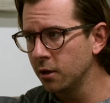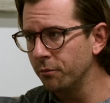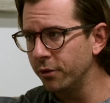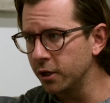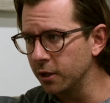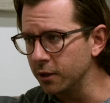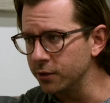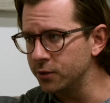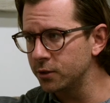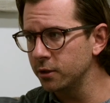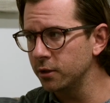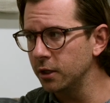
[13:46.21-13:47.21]

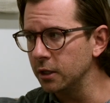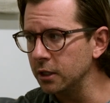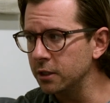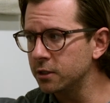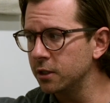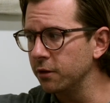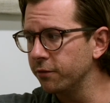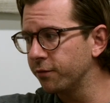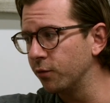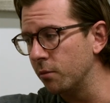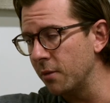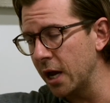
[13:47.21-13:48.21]
Because at least
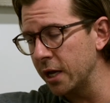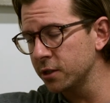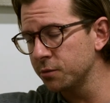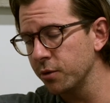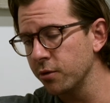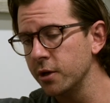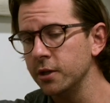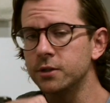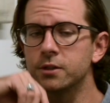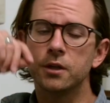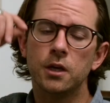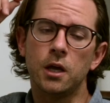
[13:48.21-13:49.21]
for my
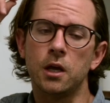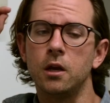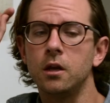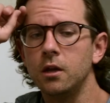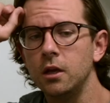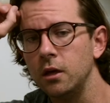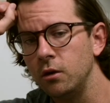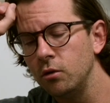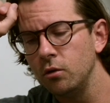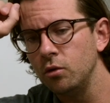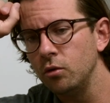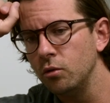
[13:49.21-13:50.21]
experience
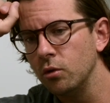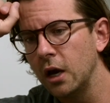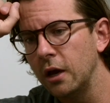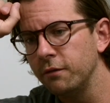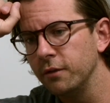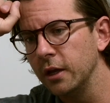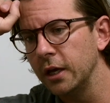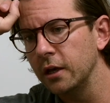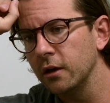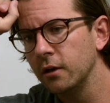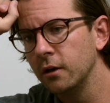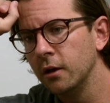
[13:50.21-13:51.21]
in who I feel like
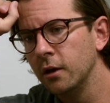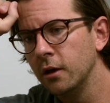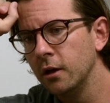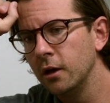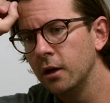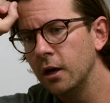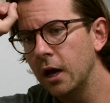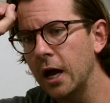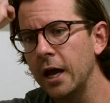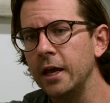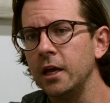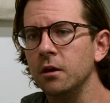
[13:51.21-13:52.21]
I
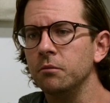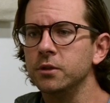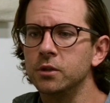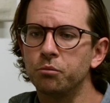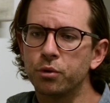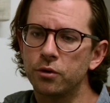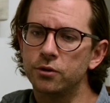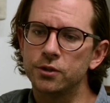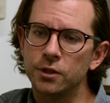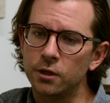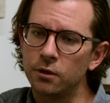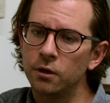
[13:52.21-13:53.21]
am as a
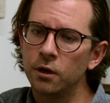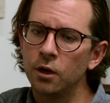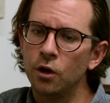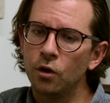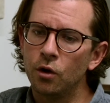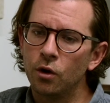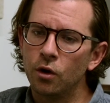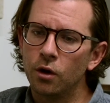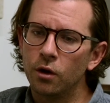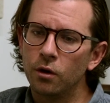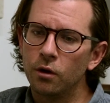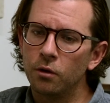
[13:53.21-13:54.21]
person,
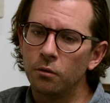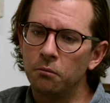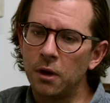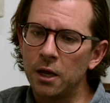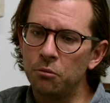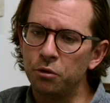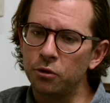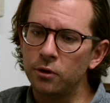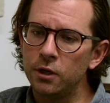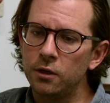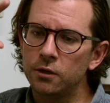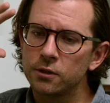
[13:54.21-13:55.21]
my
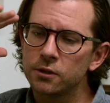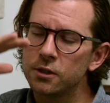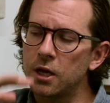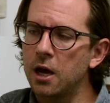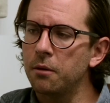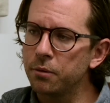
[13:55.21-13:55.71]
ability to stop